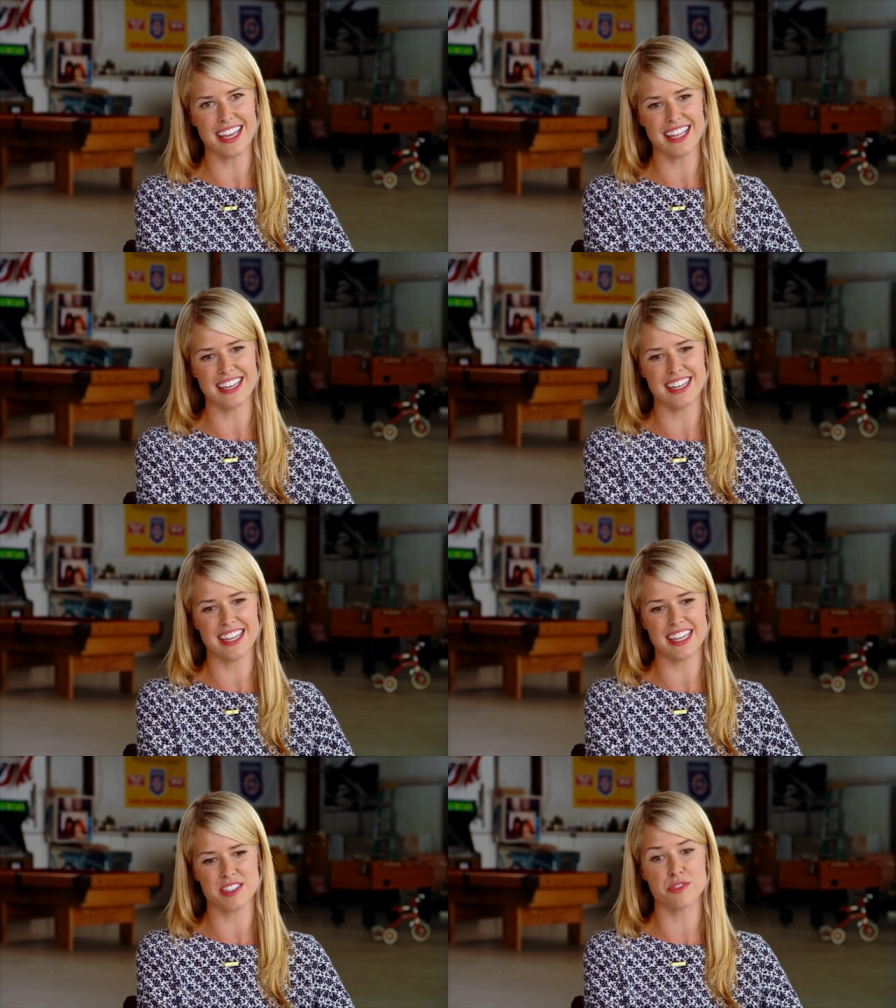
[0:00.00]

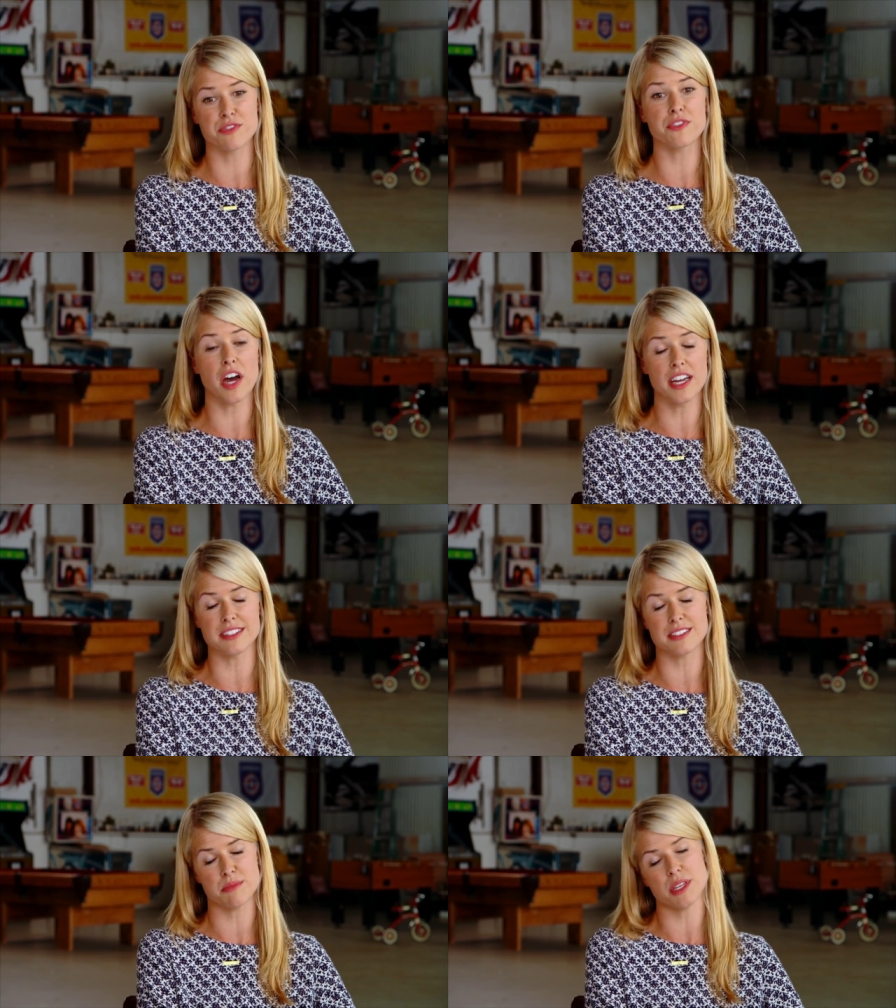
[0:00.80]
And it's
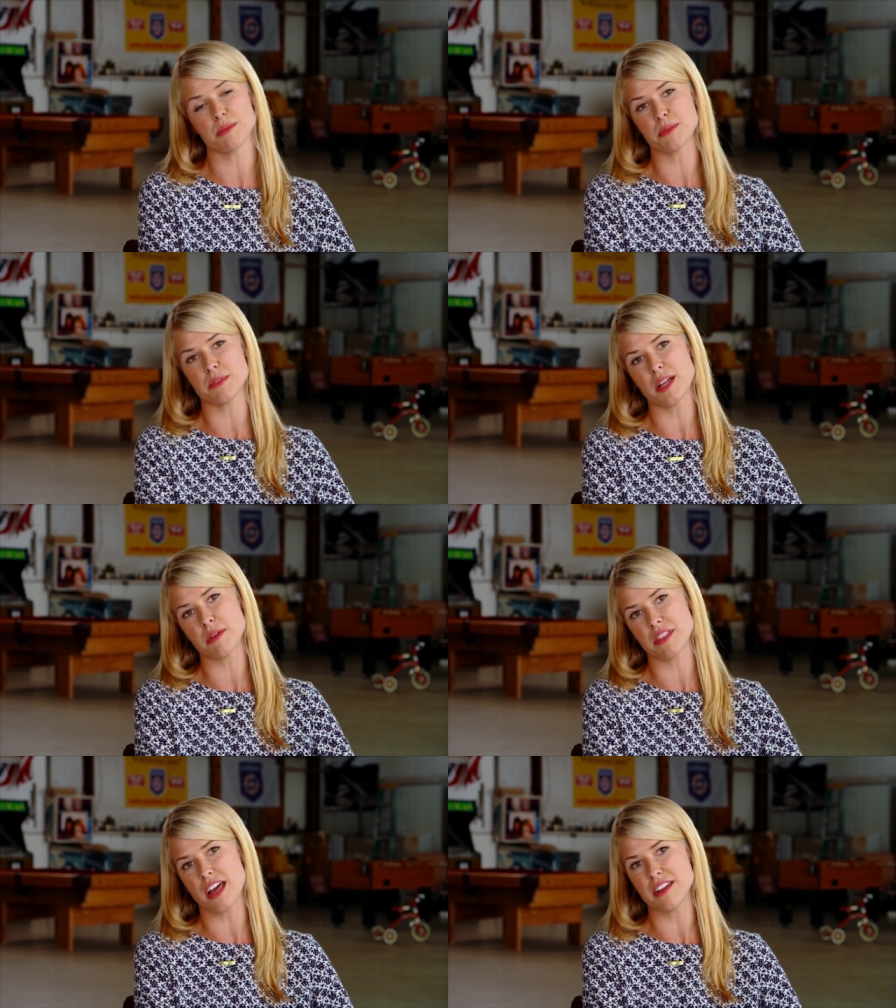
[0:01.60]
fun to be able to play
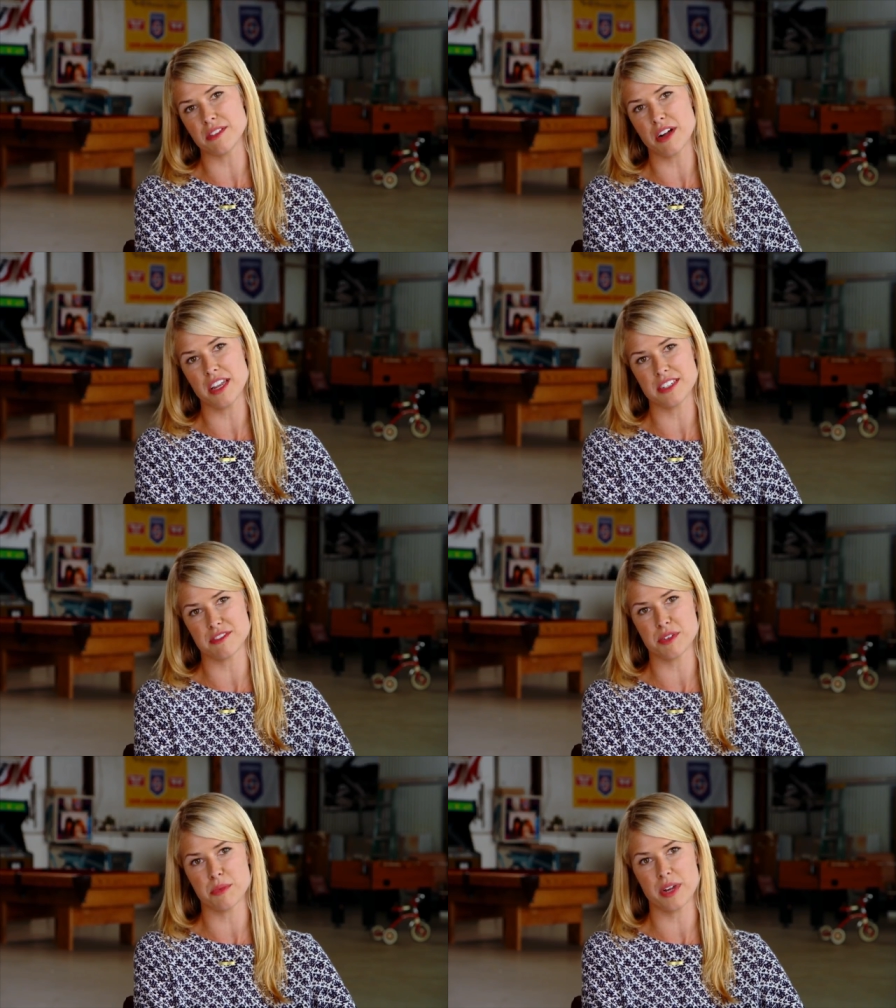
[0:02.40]
with that in a lot of
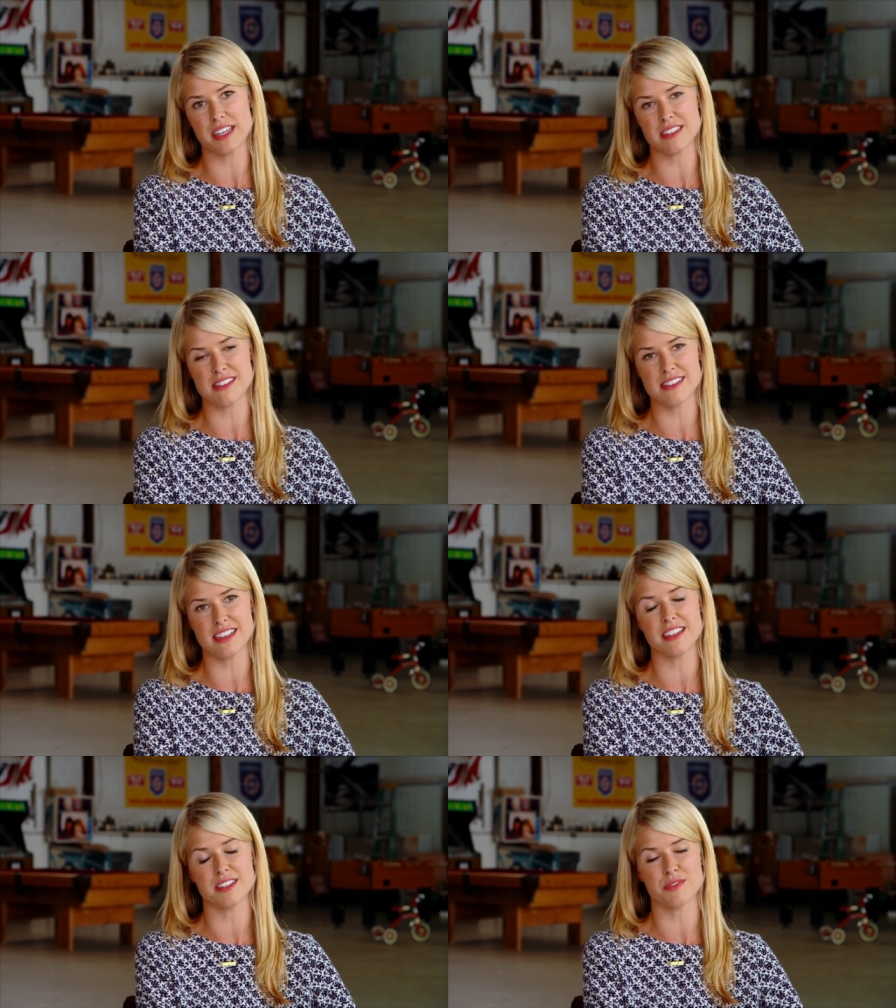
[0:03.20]
different ways
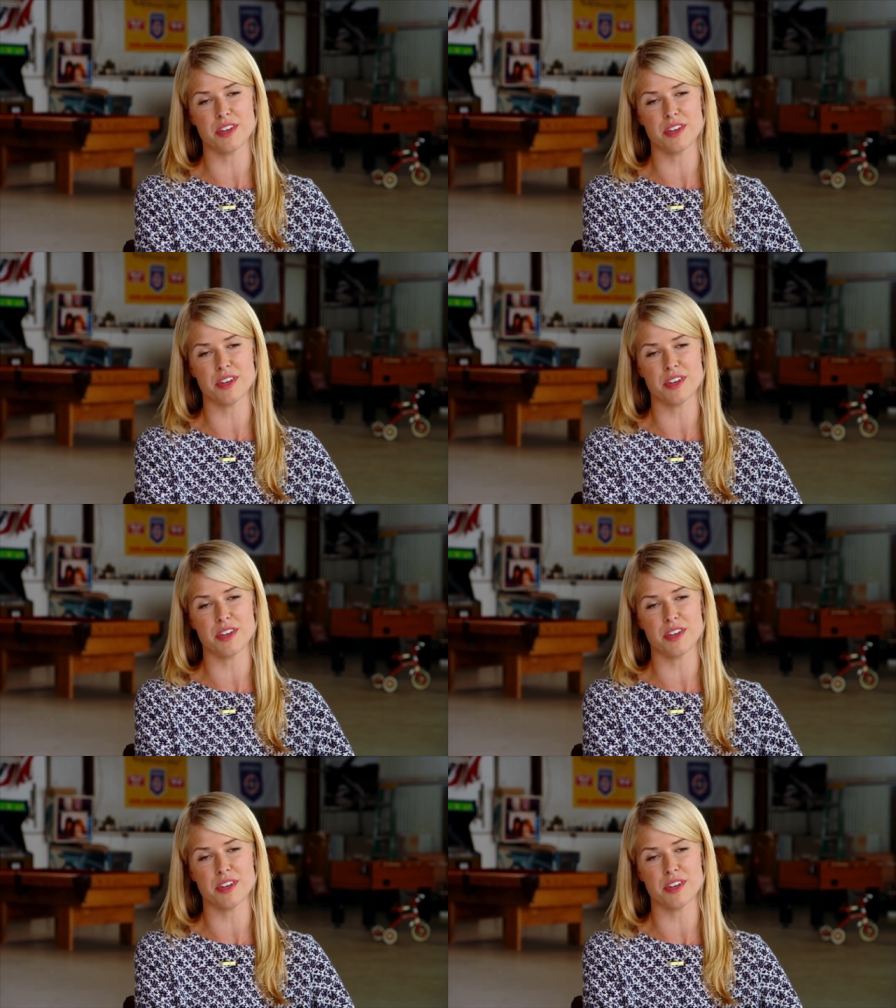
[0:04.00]
in this